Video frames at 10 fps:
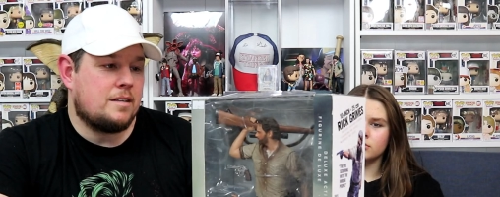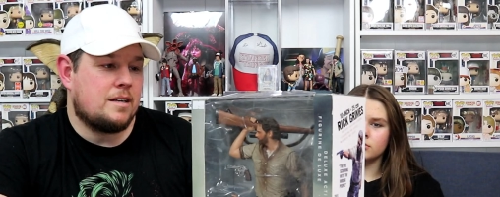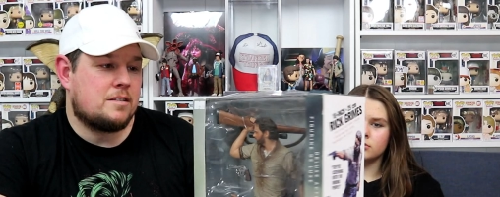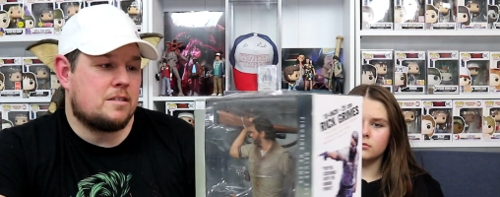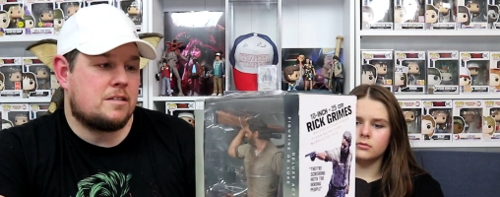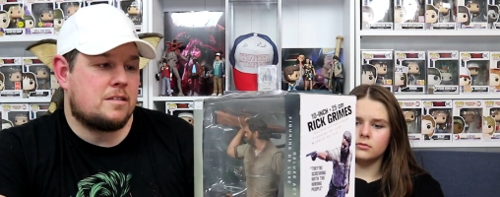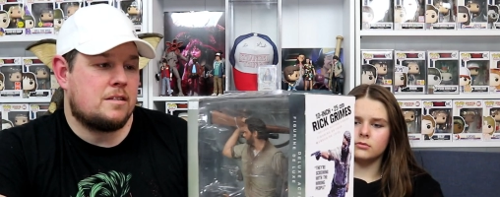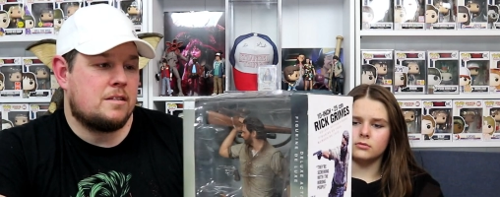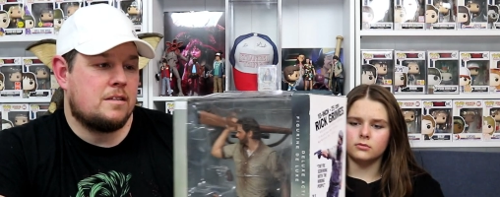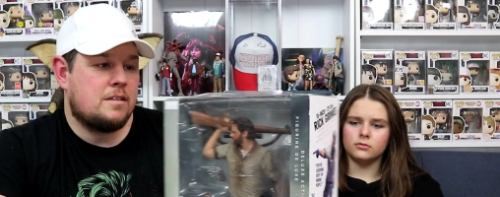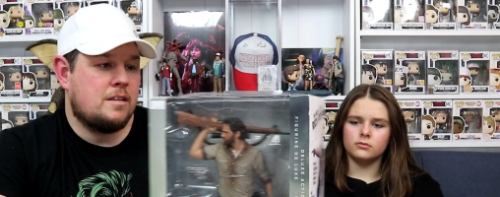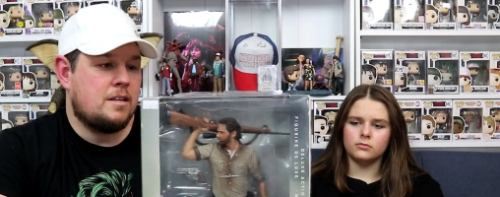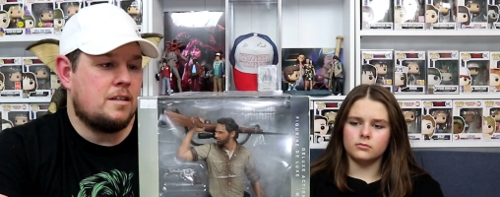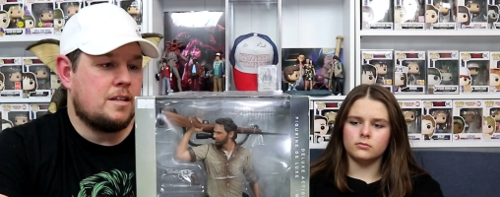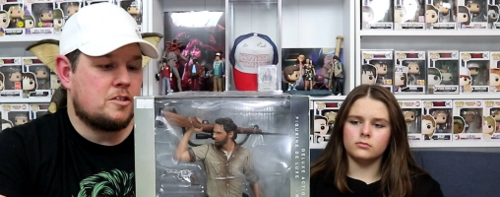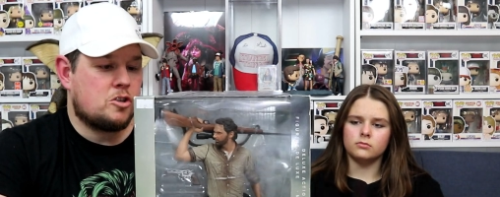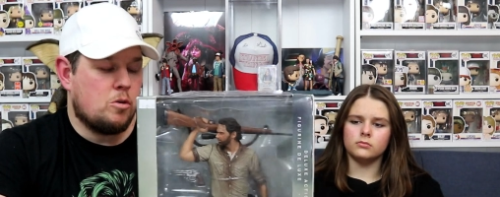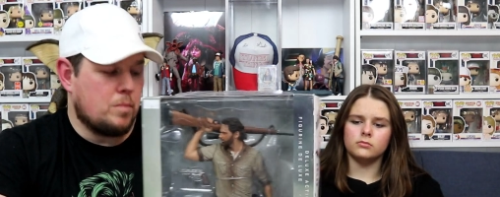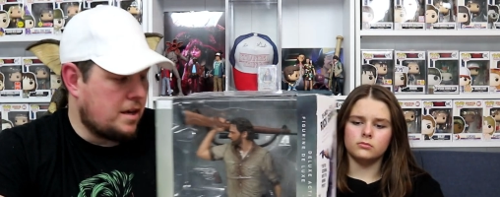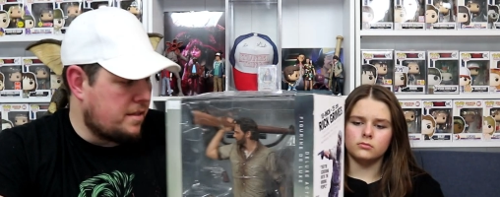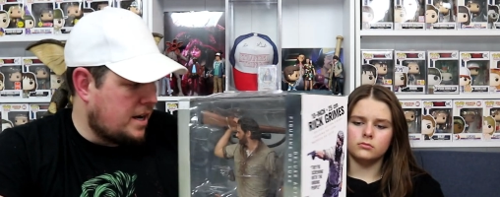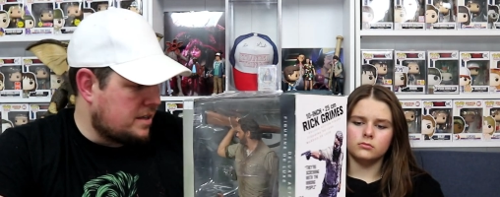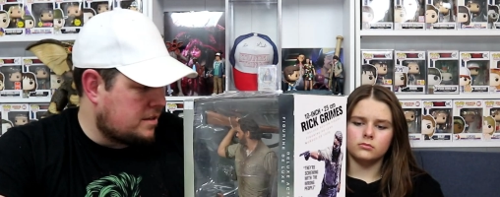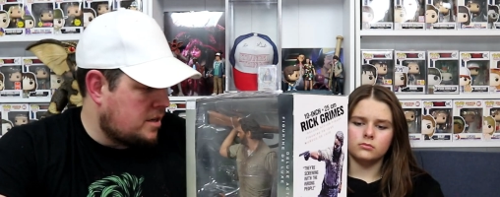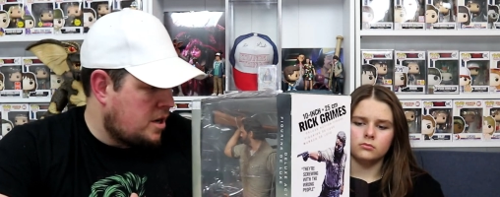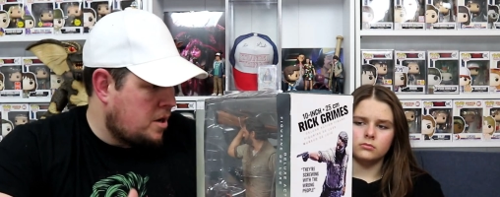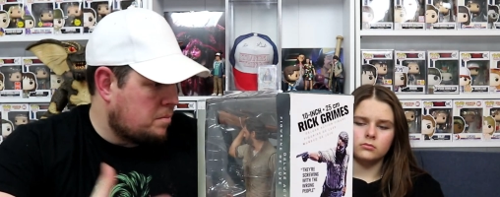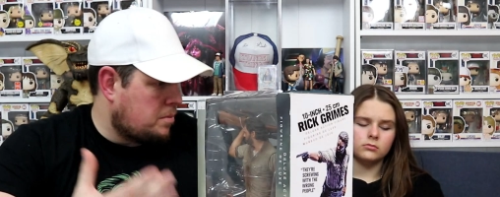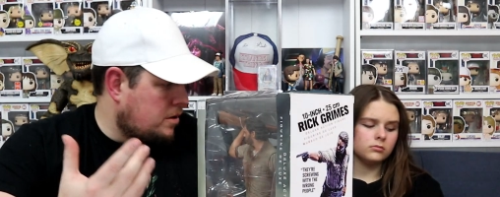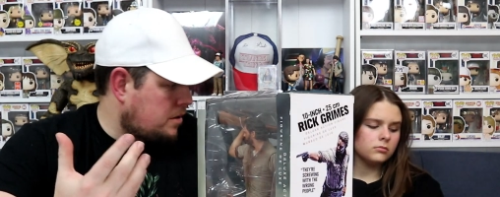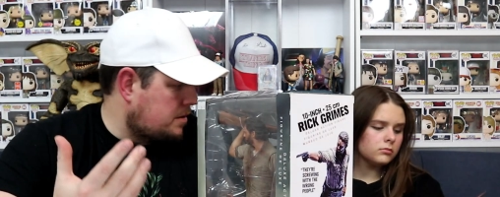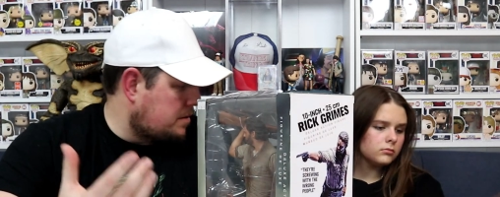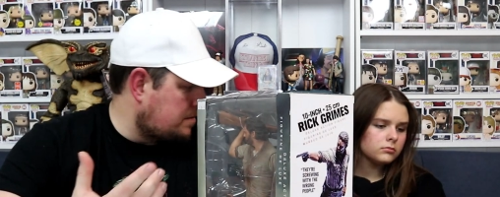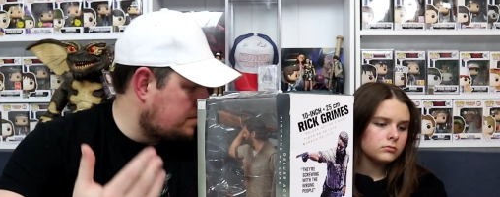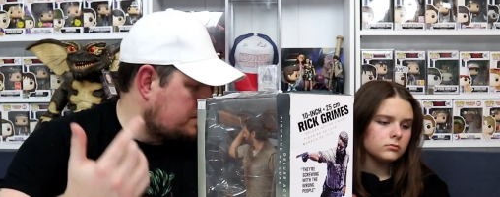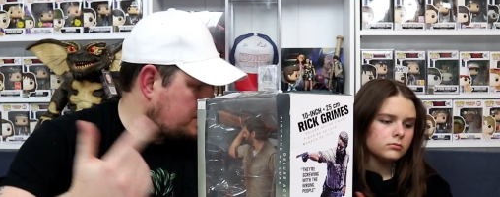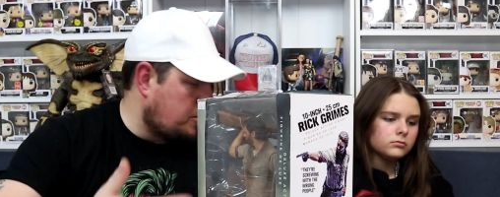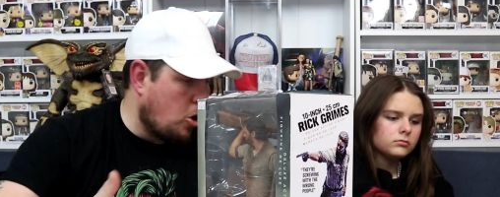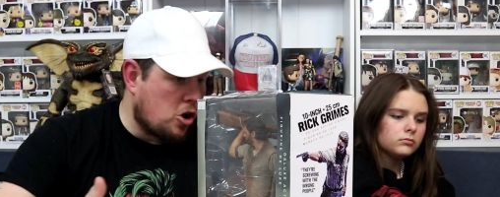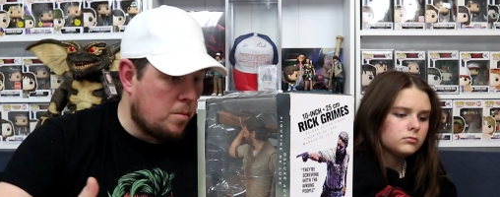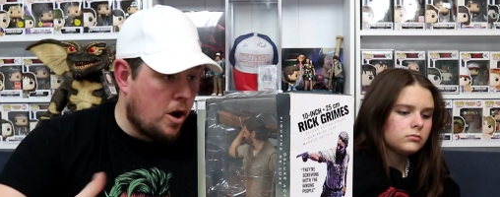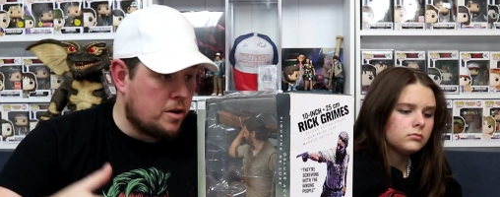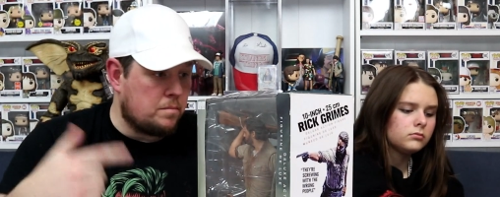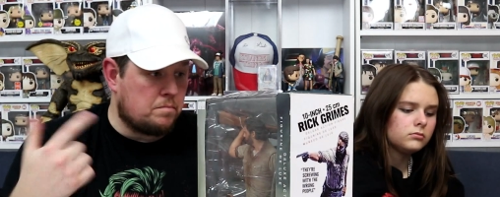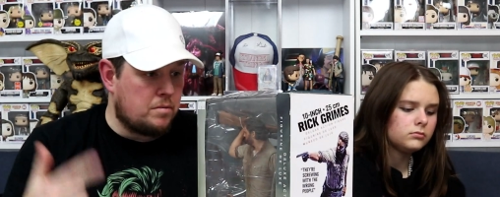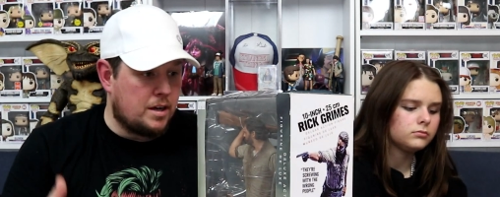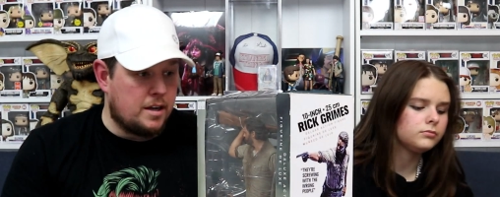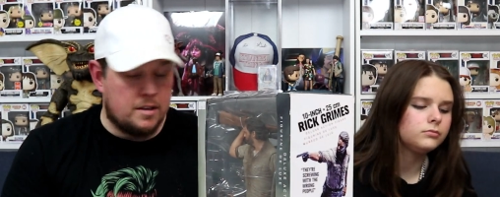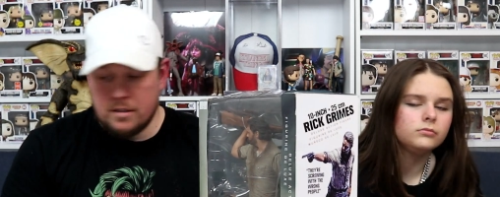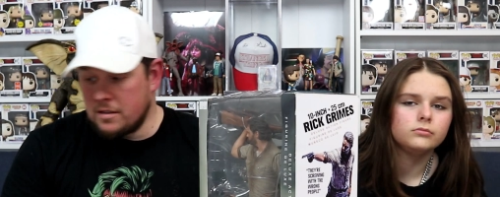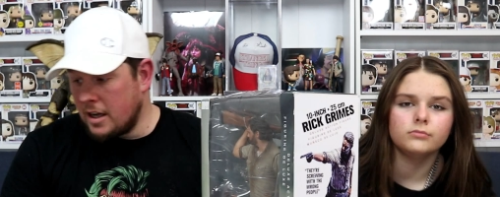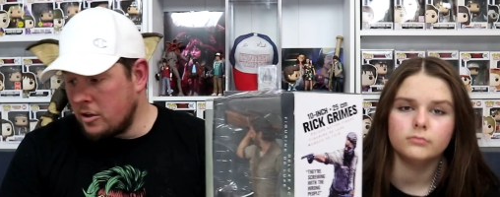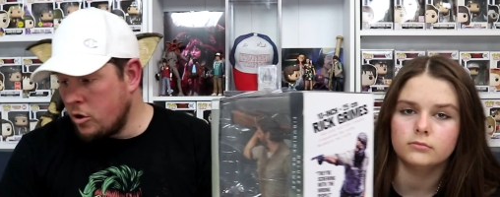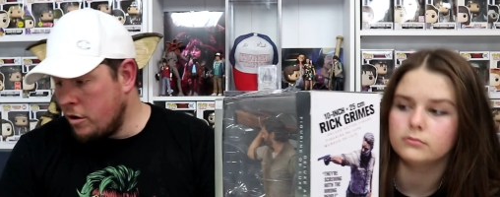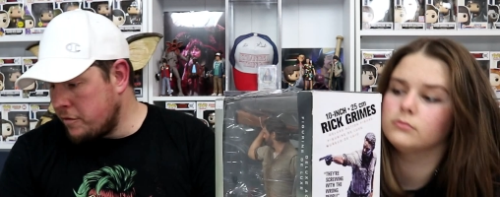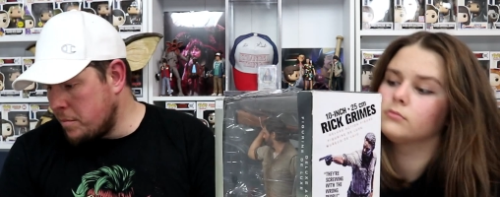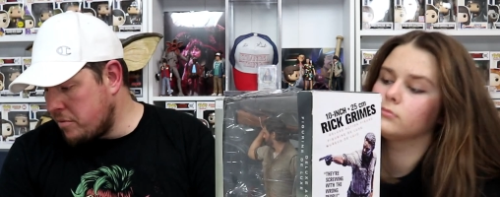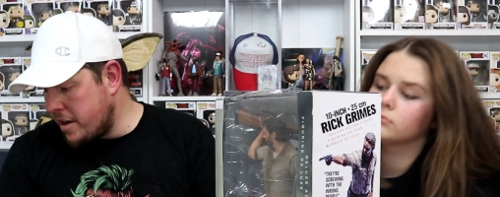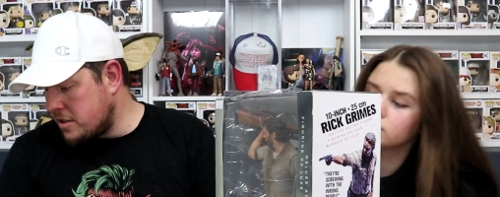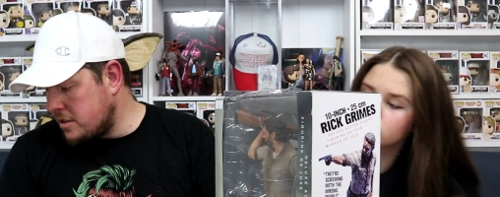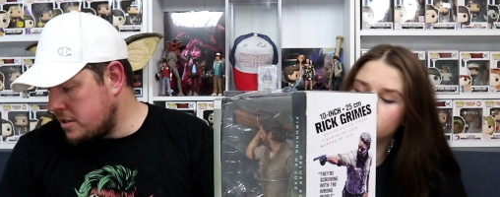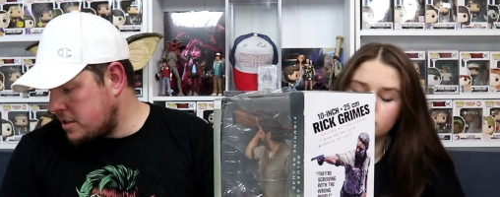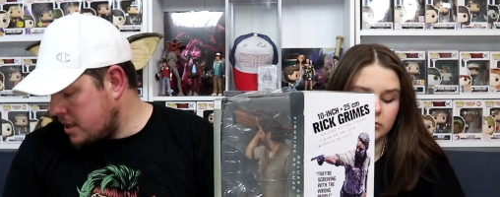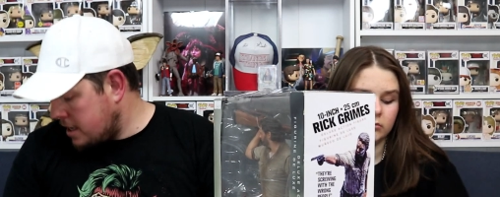Speaker 1: that's that's come like that. But the Pokemon, brilliant. That'll go for a present.